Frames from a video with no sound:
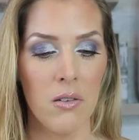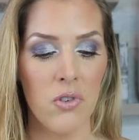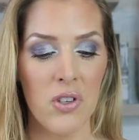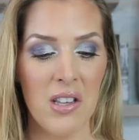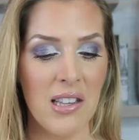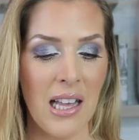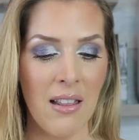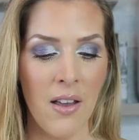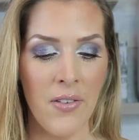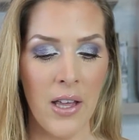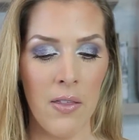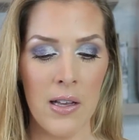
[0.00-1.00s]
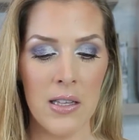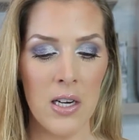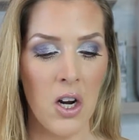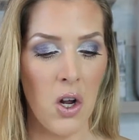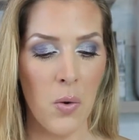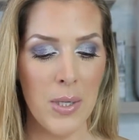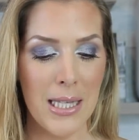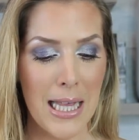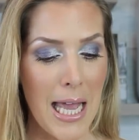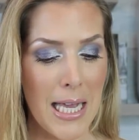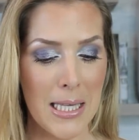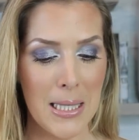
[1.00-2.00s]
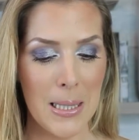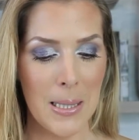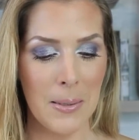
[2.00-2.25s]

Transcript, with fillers: just because I love it, and that's not always the case.